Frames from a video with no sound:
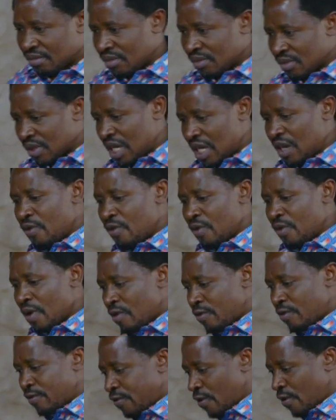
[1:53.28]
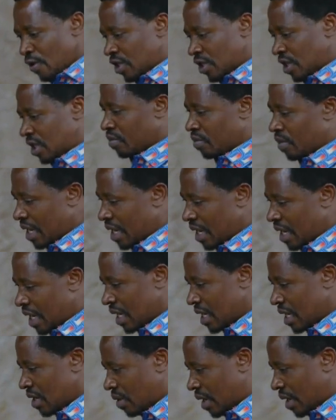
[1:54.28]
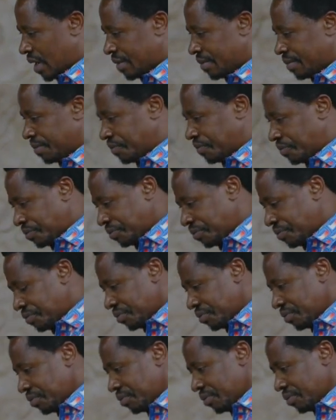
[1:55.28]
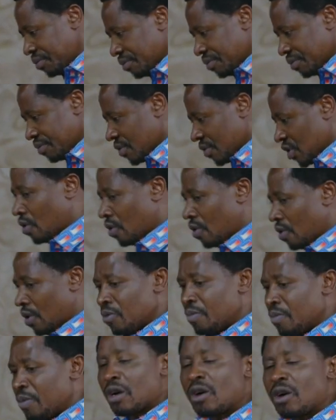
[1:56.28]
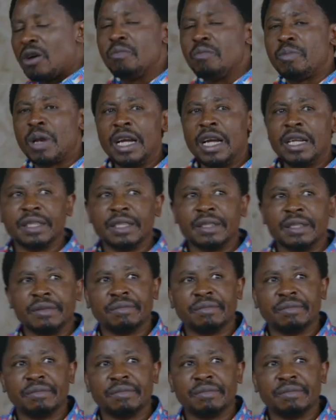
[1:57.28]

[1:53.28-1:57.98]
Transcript: If you are forced by anyone, you will be complaining.